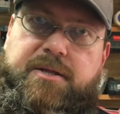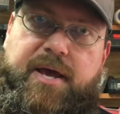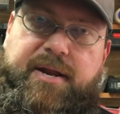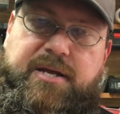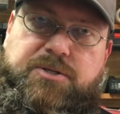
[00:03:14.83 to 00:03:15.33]

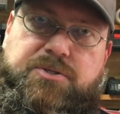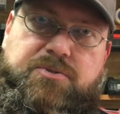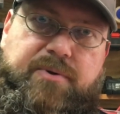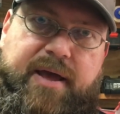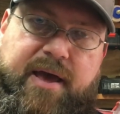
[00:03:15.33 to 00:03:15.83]
That engine's
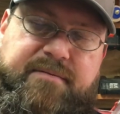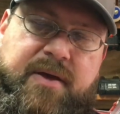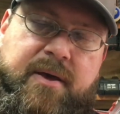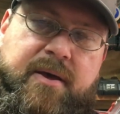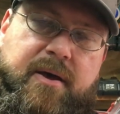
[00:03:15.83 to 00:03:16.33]
going to have
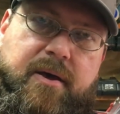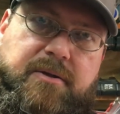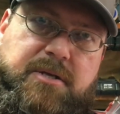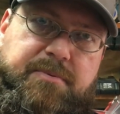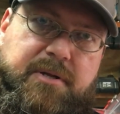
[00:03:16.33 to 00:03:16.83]

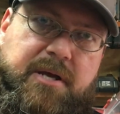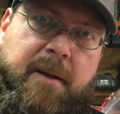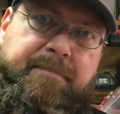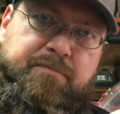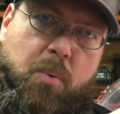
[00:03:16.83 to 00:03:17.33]
typically
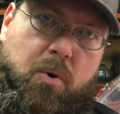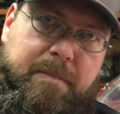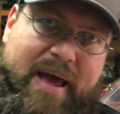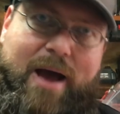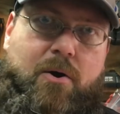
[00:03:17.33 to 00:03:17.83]
more
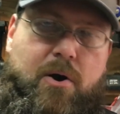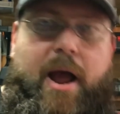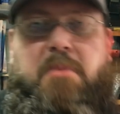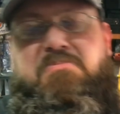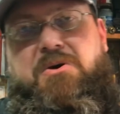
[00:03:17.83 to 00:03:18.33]
power
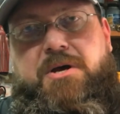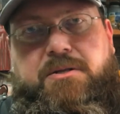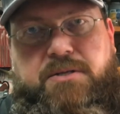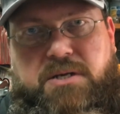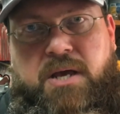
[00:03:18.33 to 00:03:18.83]
output.
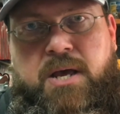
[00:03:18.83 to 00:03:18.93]
The